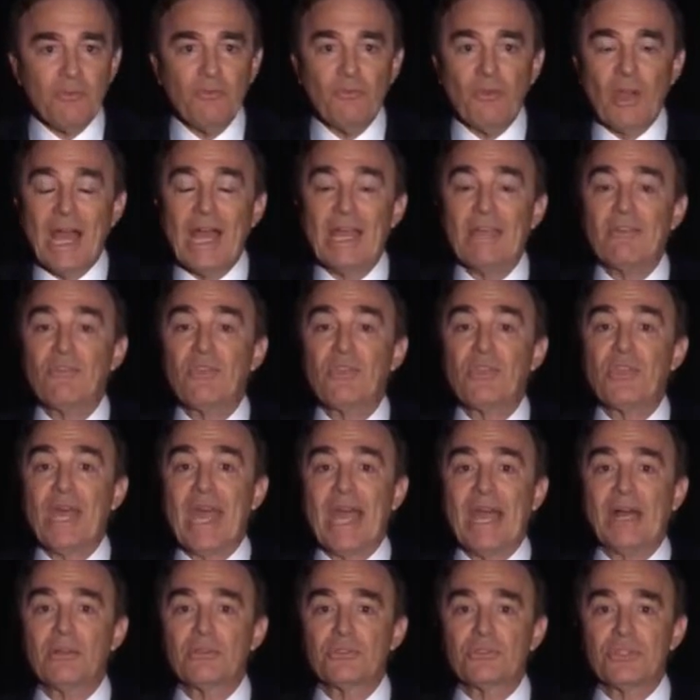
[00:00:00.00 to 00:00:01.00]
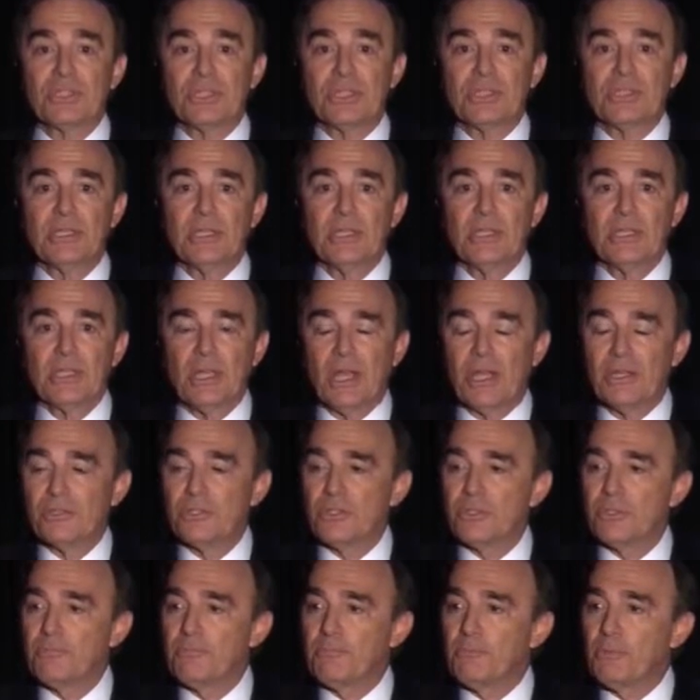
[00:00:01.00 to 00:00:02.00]
five thousand
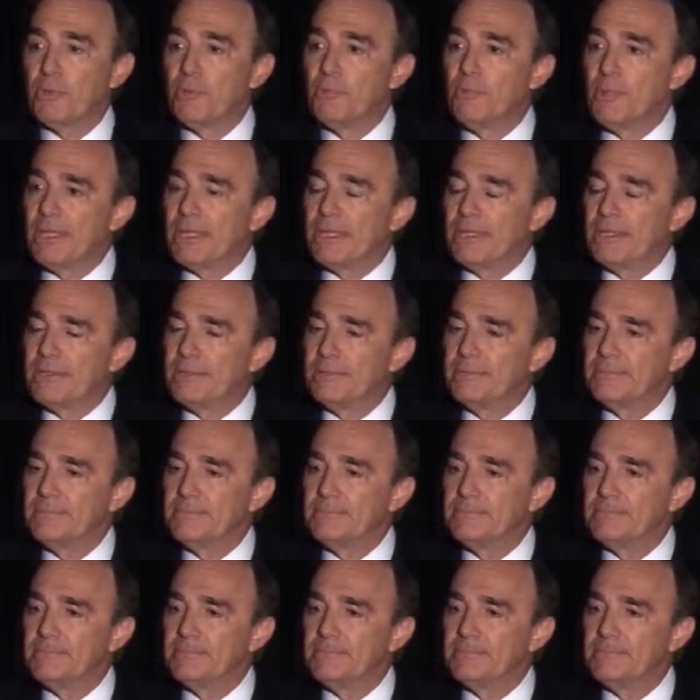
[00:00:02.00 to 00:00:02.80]
cuts per minute.